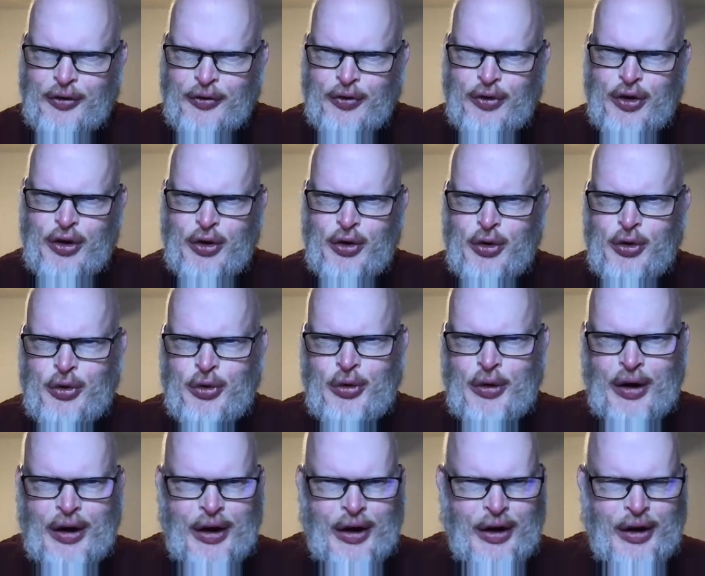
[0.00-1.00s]
few
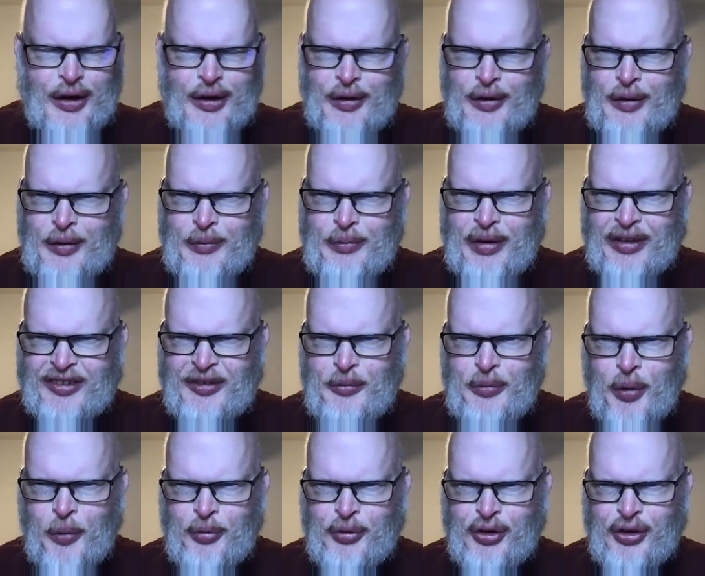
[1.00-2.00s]
bits and
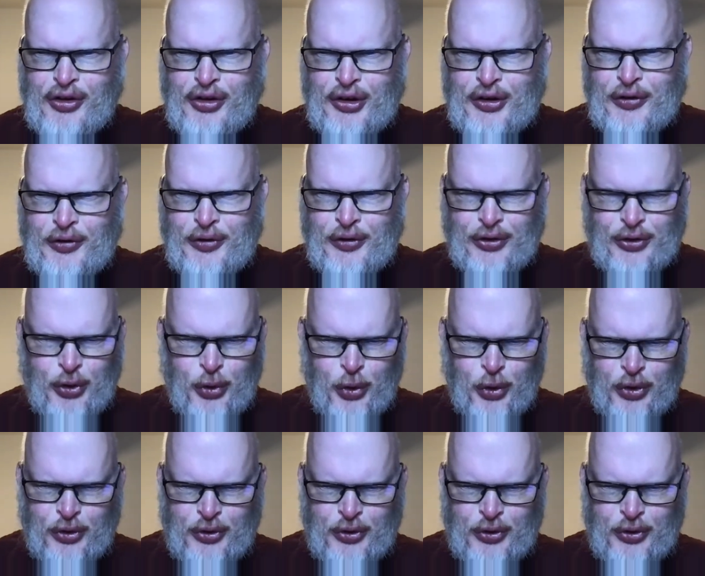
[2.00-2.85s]
bobs to sort of talk